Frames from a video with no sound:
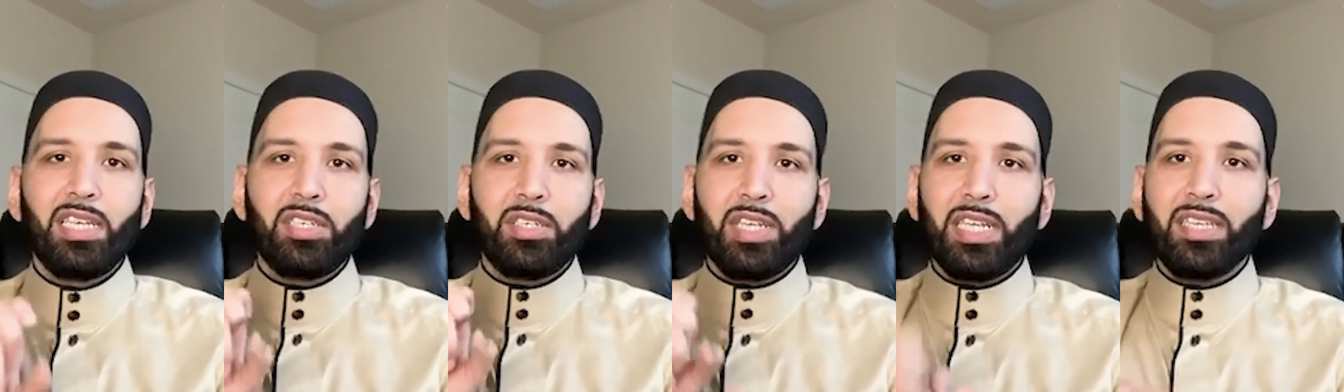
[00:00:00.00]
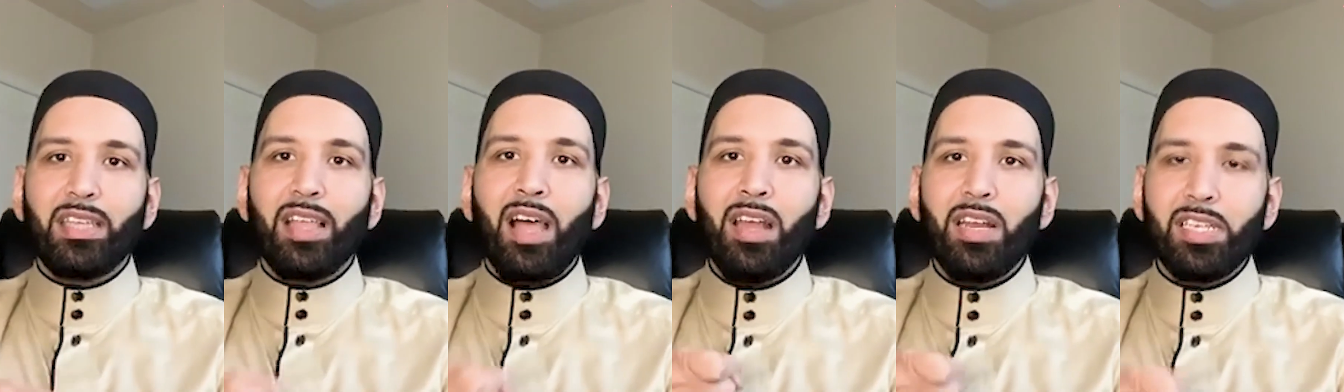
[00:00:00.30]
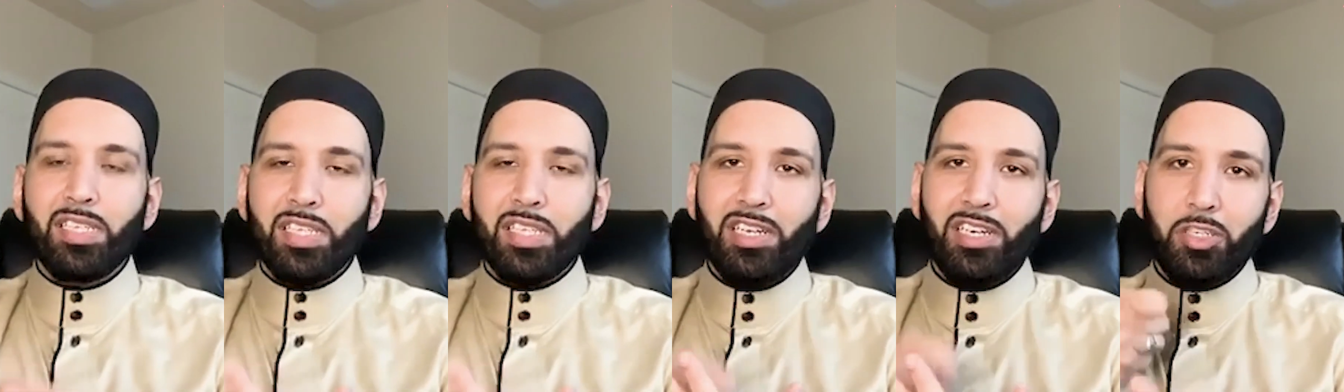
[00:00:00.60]

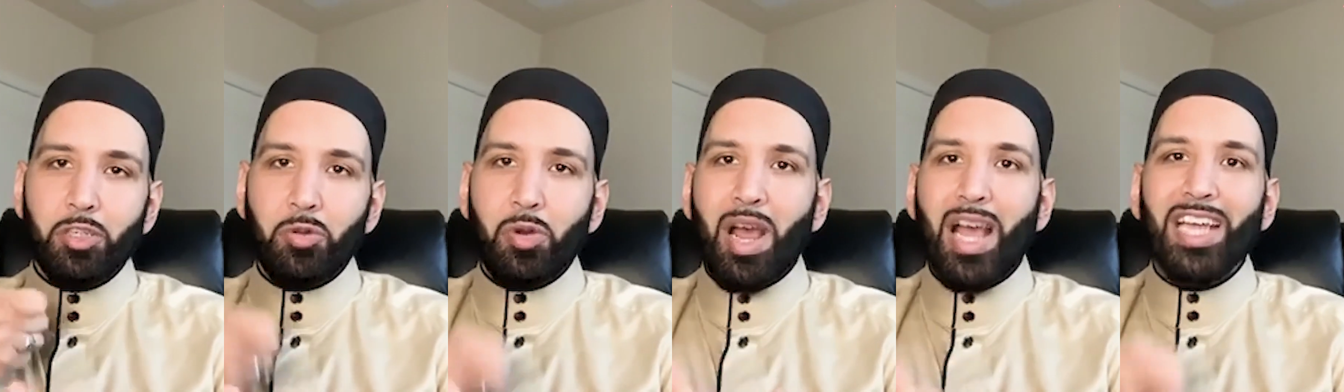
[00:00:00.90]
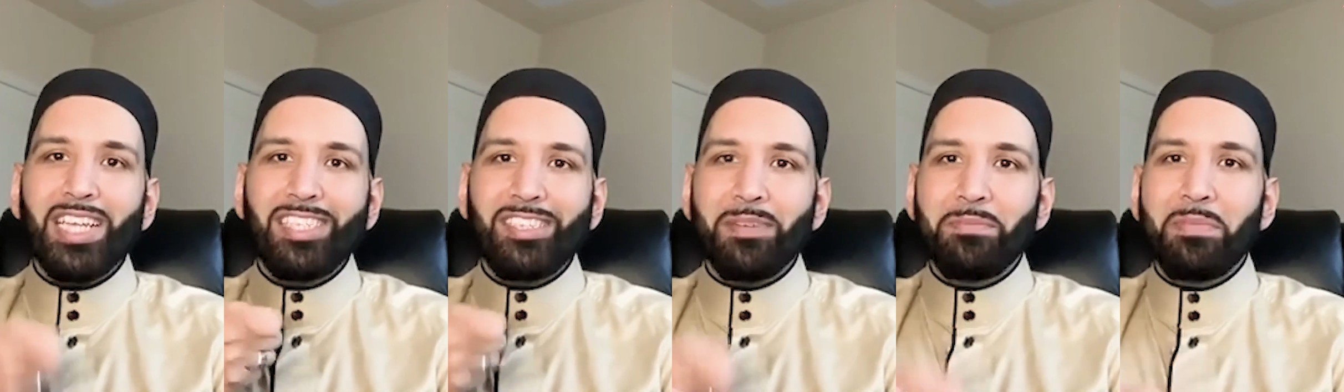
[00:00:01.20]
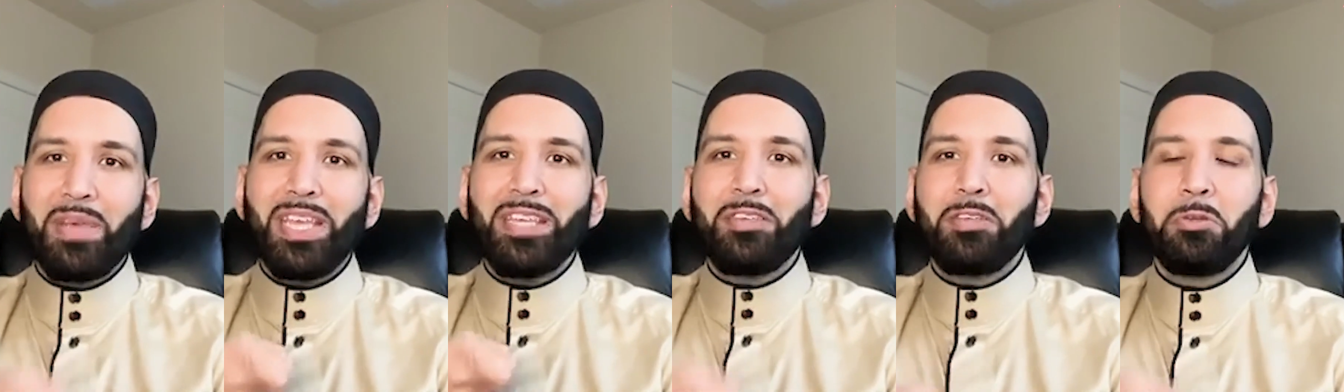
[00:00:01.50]
Shaytan is going to try to
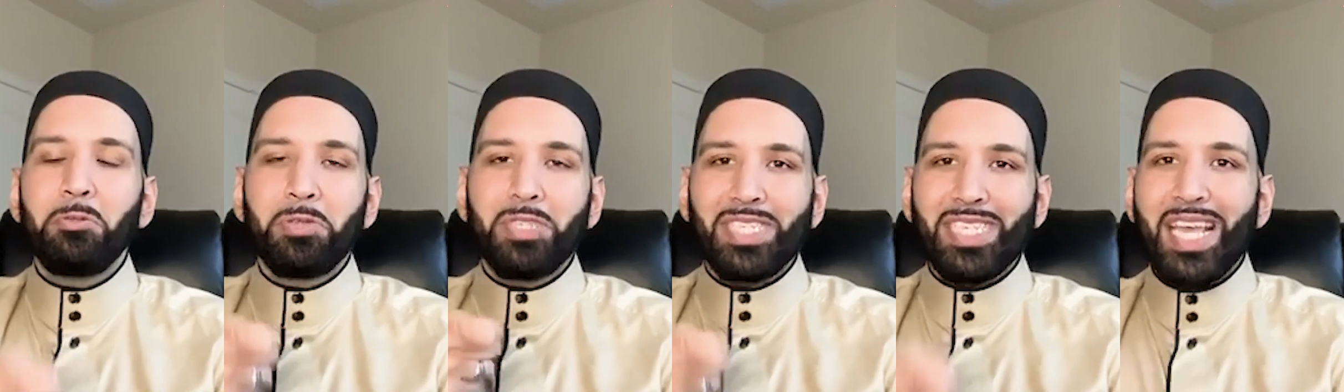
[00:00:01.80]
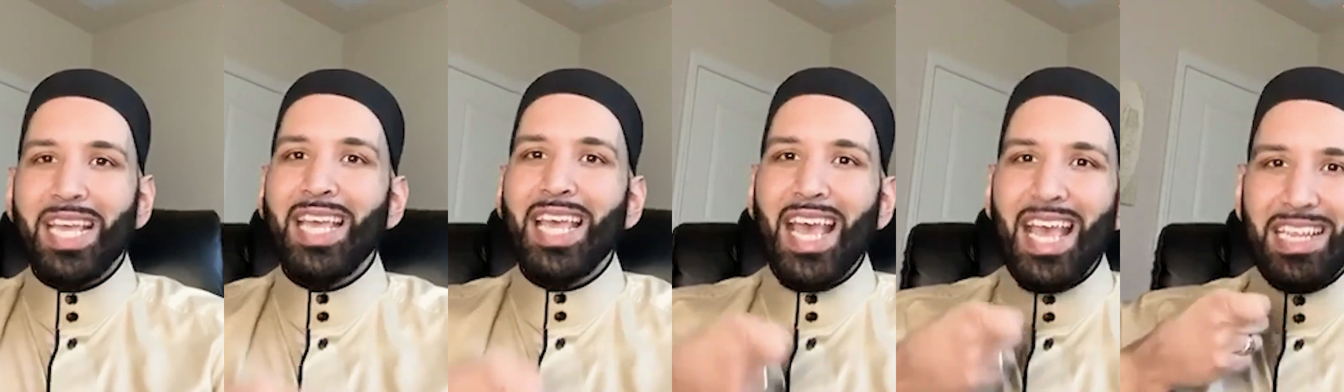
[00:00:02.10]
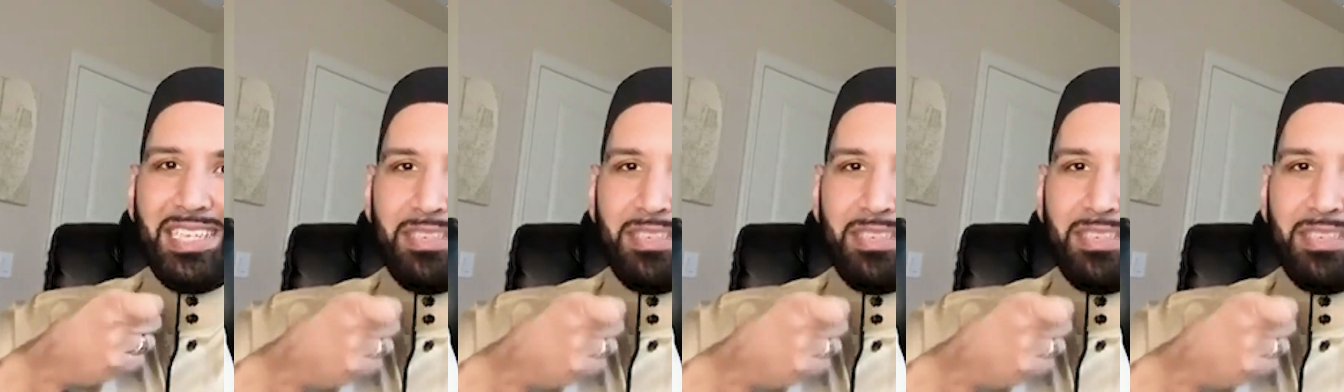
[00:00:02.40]
make you say